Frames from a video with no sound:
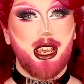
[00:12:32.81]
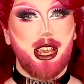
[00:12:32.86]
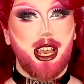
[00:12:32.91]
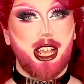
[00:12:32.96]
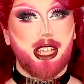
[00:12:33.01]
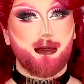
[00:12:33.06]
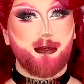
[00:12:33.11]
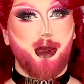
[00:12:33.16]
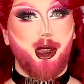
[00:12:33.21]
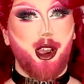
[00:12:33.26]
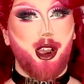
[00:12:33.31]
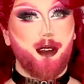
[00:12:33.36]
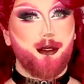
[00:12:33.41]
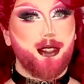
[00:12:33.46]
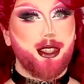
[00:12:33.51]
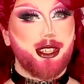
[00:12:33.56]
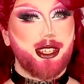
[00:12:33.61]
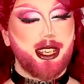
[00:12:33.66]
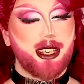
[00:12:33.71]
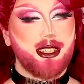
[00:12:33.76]
as part of the
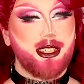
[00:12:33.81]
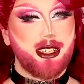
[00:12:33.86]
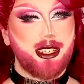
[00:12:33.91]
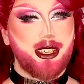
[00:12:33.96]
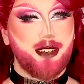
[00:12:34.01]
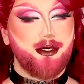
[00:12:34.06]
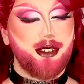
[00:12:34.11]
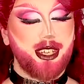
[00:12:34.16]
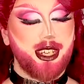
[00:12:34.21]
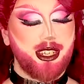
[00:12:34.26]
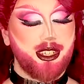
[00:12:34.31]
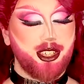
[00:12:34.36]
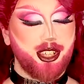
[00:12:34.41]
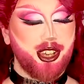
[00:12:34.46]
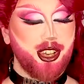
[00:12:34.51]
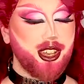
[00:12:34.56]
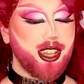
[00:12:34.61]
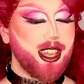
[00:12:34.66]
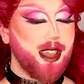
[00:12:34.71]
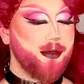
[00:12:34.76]
60s, 70s
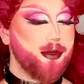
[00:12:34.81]
look.